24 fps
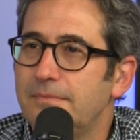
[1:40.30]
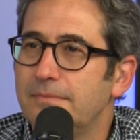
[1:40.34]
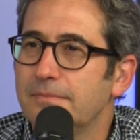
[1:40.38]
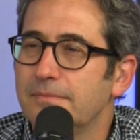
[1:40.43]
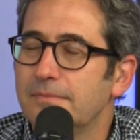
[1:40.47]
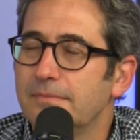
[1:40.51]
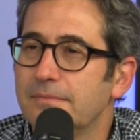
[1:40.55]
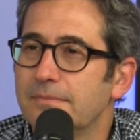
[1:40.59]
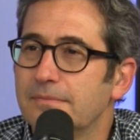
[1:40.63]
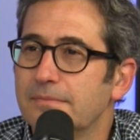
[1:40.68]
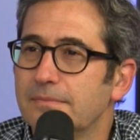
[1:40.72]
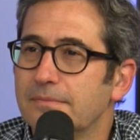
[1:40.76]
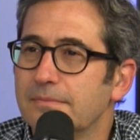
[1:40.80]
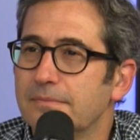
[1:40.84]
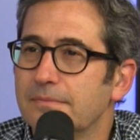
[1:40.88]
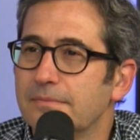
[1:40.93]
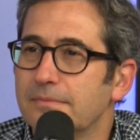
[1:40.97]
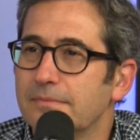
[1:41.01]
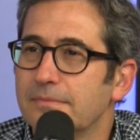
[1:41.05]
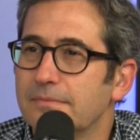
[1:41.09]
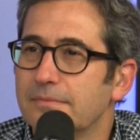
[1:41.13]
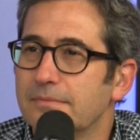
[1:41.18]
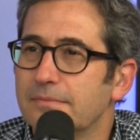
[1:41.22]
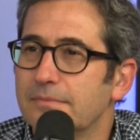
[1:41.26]

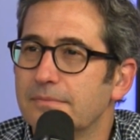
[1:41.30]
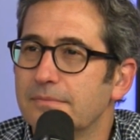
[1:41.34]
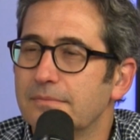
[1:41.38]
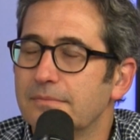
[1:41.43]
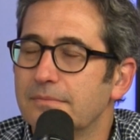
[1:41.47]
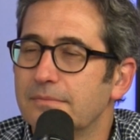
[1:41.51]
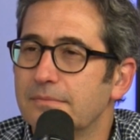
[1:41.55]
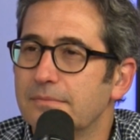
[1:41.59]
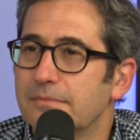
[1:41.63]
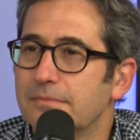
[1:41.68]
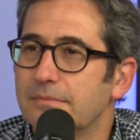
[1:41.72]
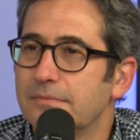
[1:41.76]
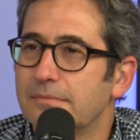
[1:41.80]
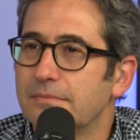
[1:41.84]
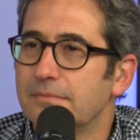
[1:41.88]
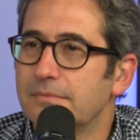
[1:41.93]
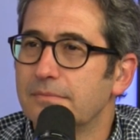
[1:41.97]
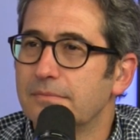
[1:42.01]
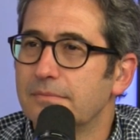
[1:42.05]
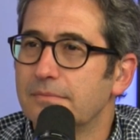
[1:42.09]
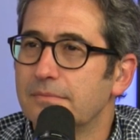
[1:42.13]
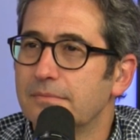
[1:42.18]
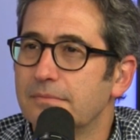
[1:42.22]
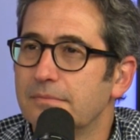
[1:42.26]

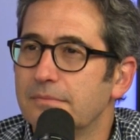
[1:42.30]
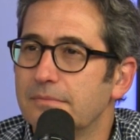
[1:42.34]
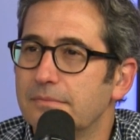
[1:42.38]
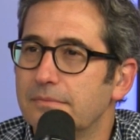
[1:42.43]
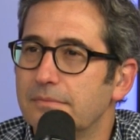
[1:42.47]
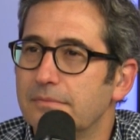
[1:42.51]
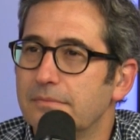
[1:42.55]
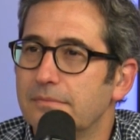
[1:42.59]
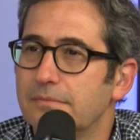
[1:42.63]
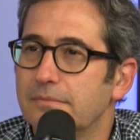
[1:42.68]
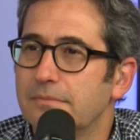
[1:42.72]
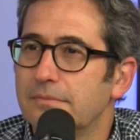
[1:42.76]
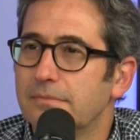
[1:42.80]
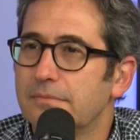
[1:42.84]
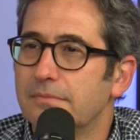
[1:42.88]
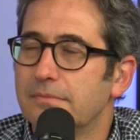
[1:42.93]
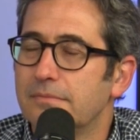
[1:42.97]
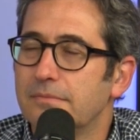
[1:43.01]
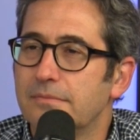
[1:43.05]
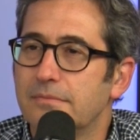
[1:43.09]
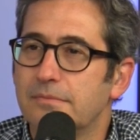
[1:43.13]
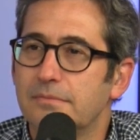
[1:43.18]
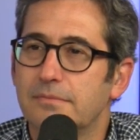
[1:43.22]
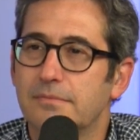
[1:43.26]

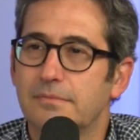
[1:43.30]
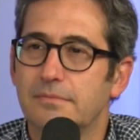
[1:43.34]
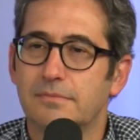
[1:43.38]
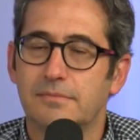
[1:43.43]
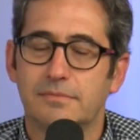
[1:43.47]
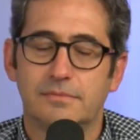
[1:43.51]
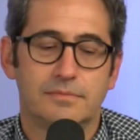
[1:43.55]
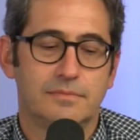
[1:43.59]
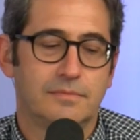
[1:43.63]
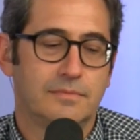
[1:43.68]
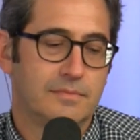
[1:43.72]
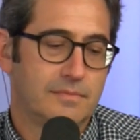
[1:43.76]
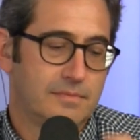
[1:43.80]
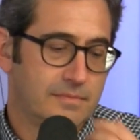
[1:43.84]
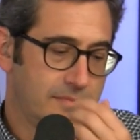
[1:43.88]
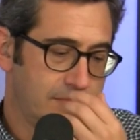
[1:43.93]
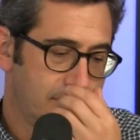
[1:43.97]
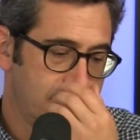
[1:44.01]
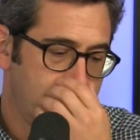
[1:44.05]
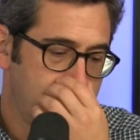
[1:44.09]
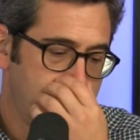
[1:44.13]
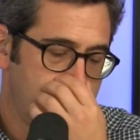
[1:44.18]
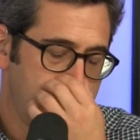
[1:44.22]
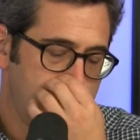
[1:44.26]

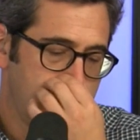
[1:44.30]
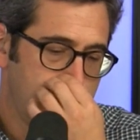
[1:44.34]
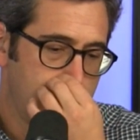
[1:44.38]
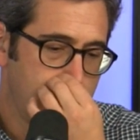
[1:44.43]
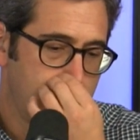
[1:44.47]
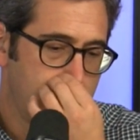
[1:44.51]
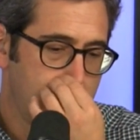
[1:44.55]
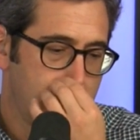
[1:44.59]
The person shown says nothing.